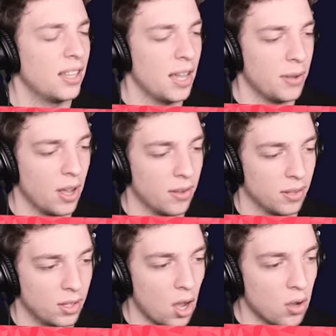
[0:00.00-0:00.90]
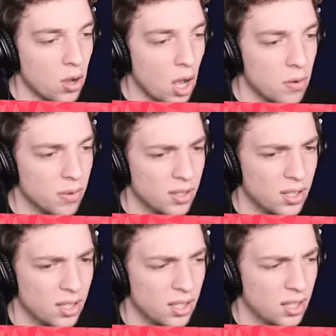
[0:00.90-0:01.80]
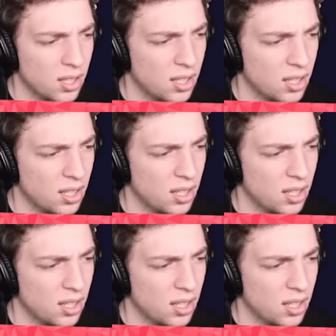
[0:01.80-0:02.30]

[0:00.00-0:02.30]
There we go. Go, go, go. Oh.